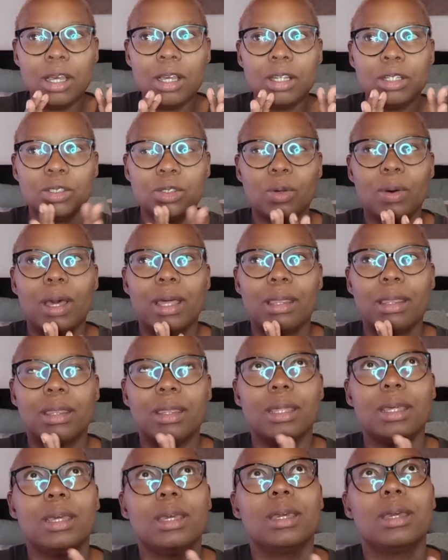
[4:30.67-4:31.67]
So I
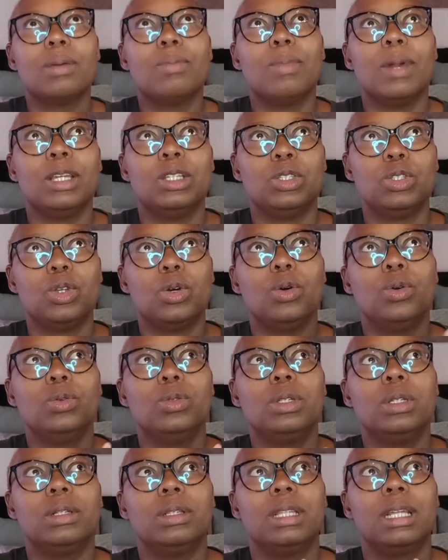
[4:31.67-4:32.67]
think my
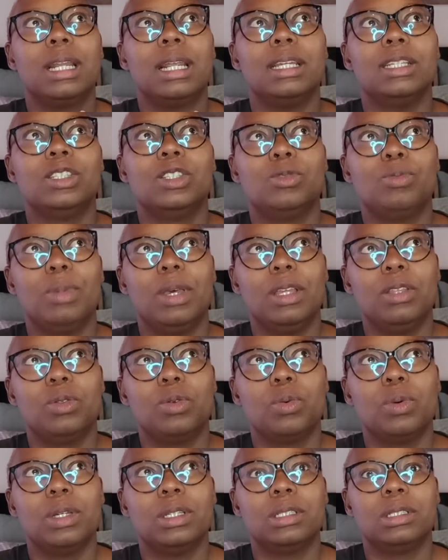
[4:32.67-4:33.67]
total that I spent
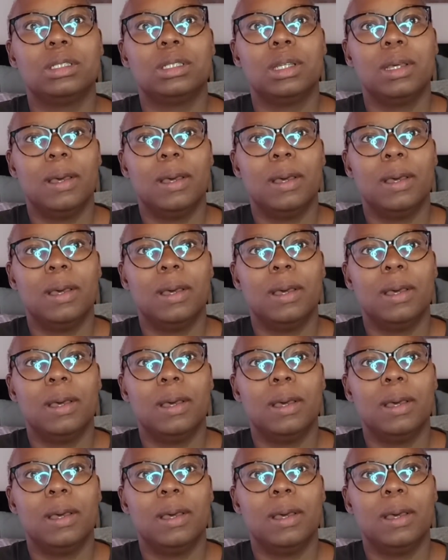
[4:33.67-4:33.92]
was